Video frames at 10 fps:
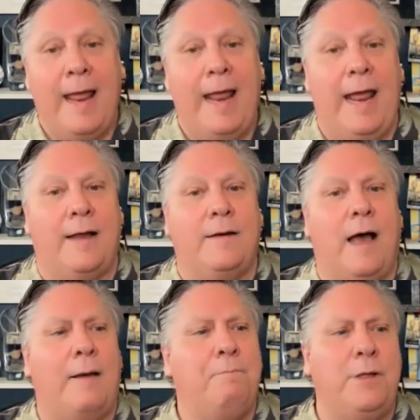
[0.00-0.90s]
And
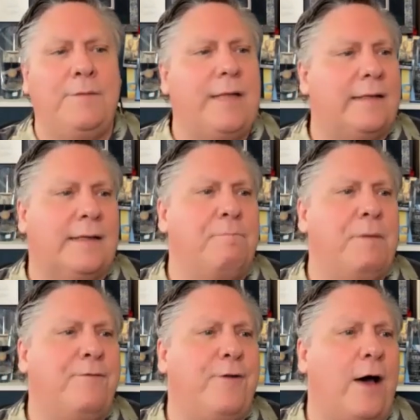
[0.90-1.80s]
I believe that can
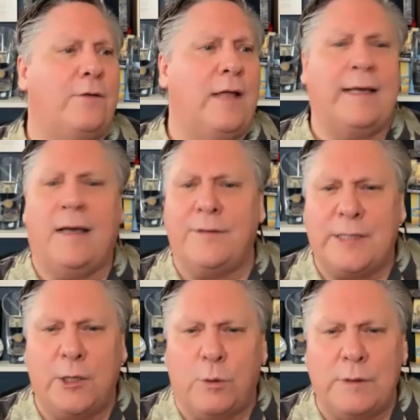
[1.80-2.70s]
be found like on
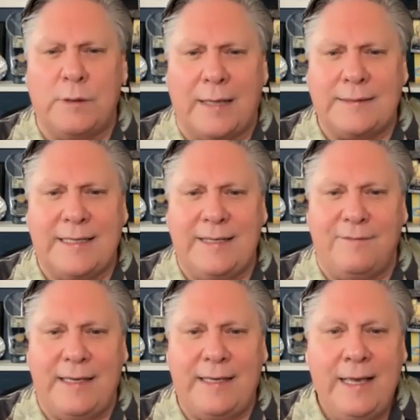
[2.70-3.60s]

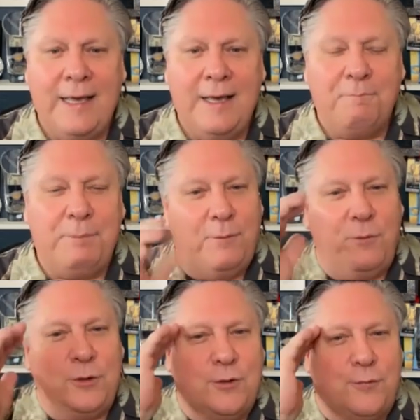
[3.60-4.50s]
thesecret.tv, but it
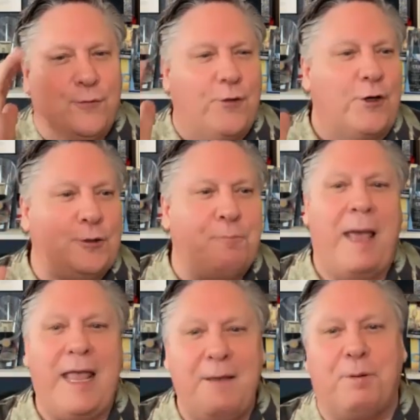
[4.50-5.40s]
was the first
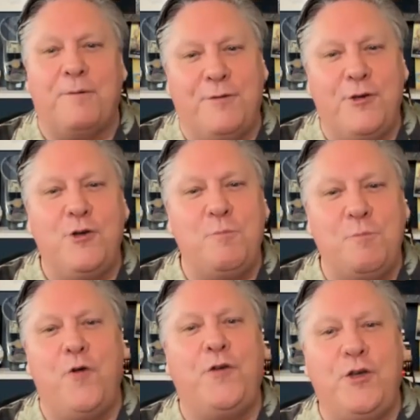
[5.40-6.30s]
pay-per-view
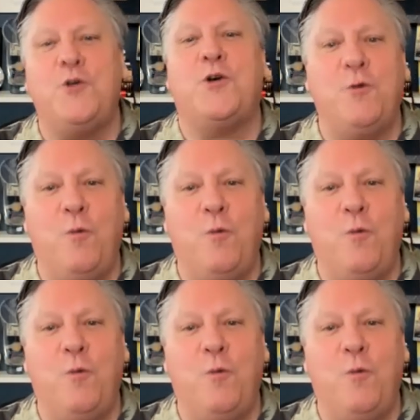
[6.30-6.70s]
movie you could